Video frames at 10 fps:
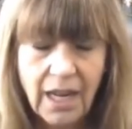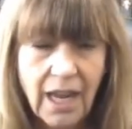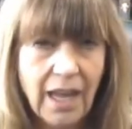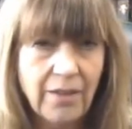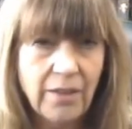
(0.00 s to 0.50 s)

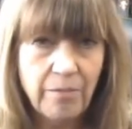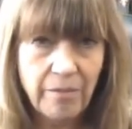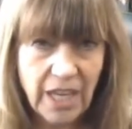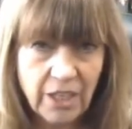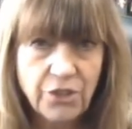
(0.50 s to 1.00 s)
and the
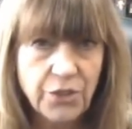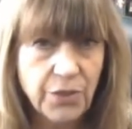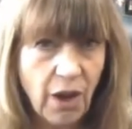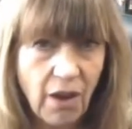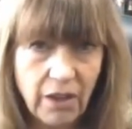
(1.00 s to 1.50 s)
major
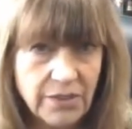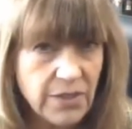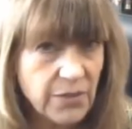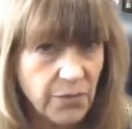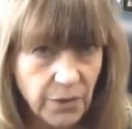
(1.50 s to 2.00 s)

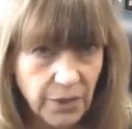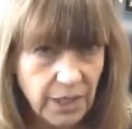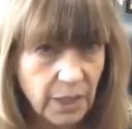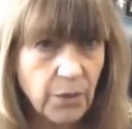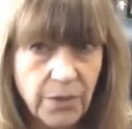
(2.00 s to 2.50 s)
causes for
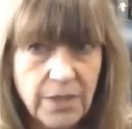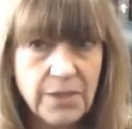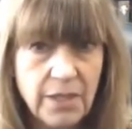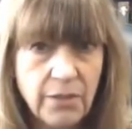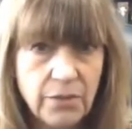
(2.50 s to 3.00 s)

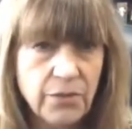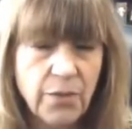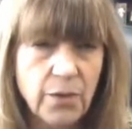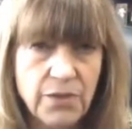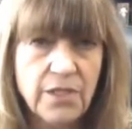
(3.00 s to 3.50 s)
increasing those
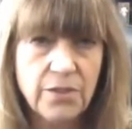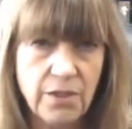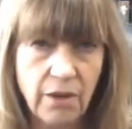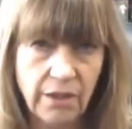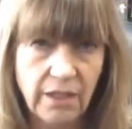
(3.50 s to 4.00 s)
forces
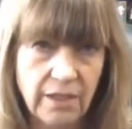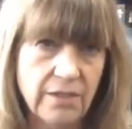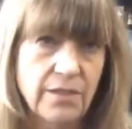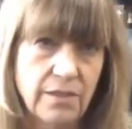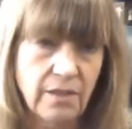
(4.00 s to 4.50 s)

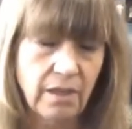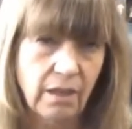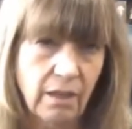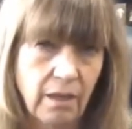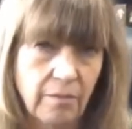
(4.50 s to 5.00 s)
is
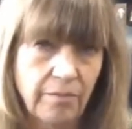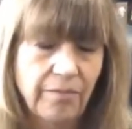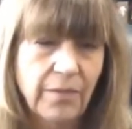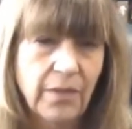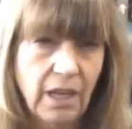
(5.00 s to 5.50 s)

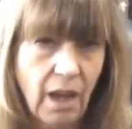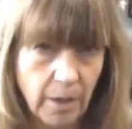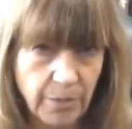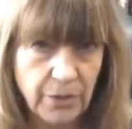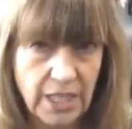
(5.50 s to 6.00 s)

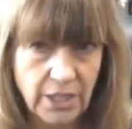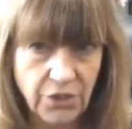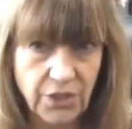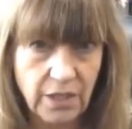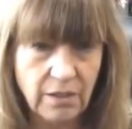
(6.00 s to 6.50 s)

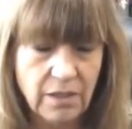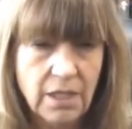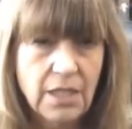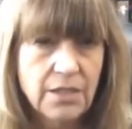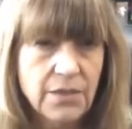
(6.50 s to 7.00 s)
hypertension.
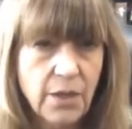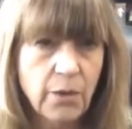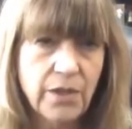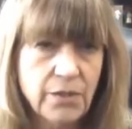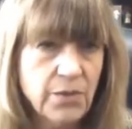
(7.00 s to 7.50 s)

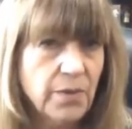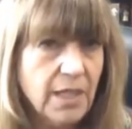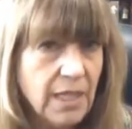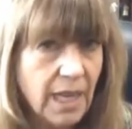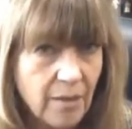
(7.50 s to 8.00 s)
So this
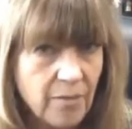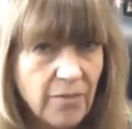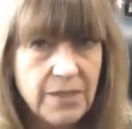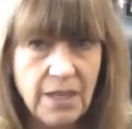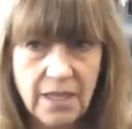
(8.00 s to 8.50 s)
really
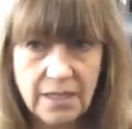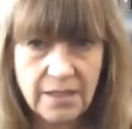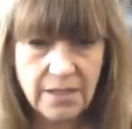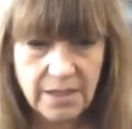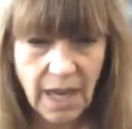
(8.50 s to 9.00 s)

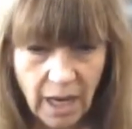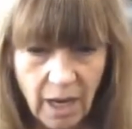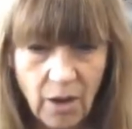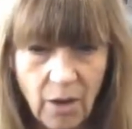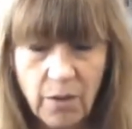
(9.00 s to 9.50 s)
emphasizes
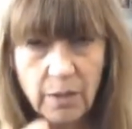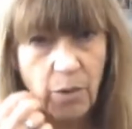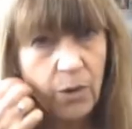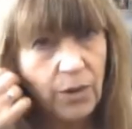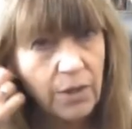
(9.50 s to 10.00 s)
how
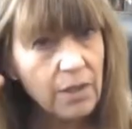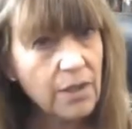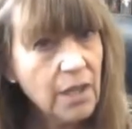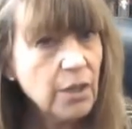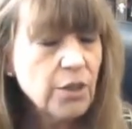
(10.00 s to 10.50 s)
important
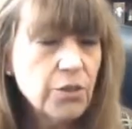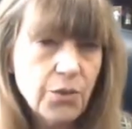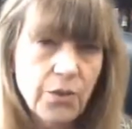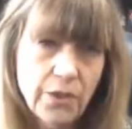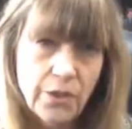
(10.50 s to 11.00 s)

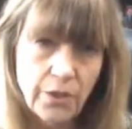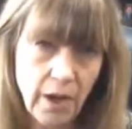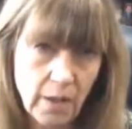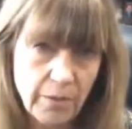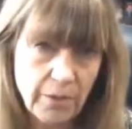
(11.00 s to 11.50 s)
controlling your
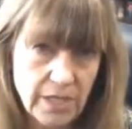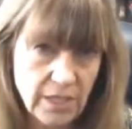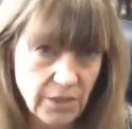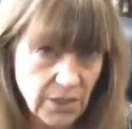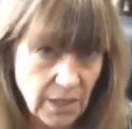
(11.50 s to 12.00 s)

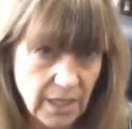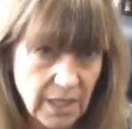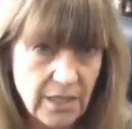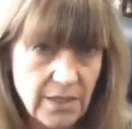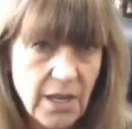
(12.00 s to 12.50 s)
hypertension
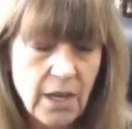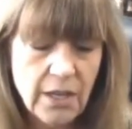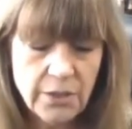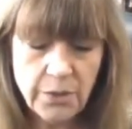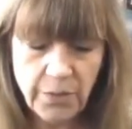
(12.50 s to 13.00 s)
is
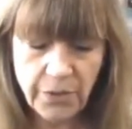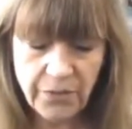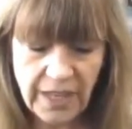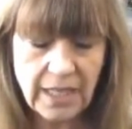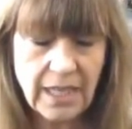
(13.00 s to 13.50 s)
to
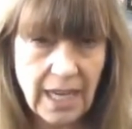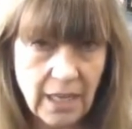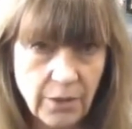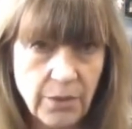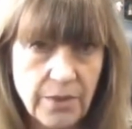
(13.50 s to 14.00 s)
prevent
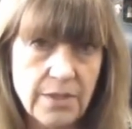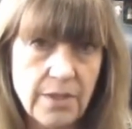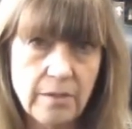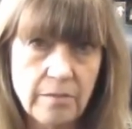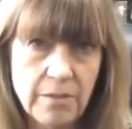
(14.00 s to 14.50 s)

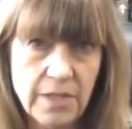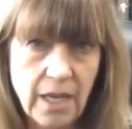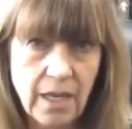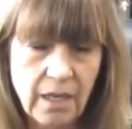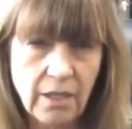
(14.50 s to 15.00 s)
aneurysms
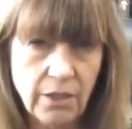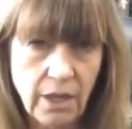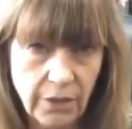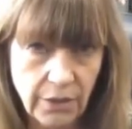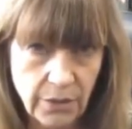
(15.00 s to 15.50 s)
and
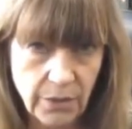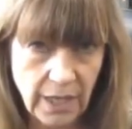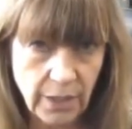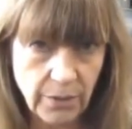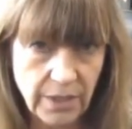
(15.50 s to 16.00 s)
acute
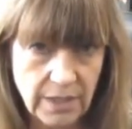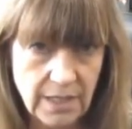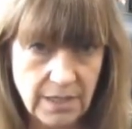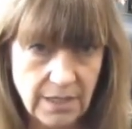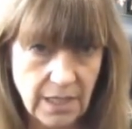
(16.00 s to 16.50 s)
aortic
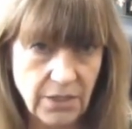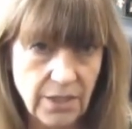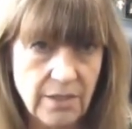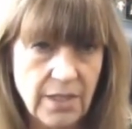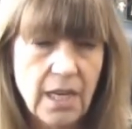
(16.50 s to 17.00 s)

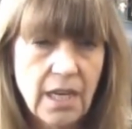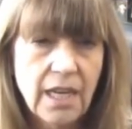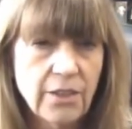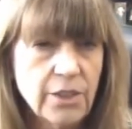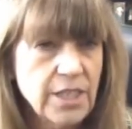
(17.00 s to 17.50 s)
dissections.
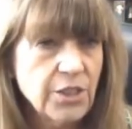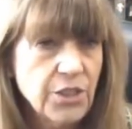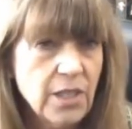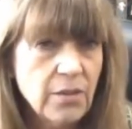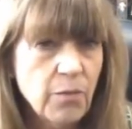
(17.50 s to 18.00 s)
In
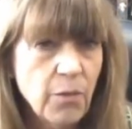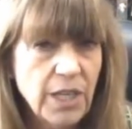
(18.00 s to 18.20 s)
addition, we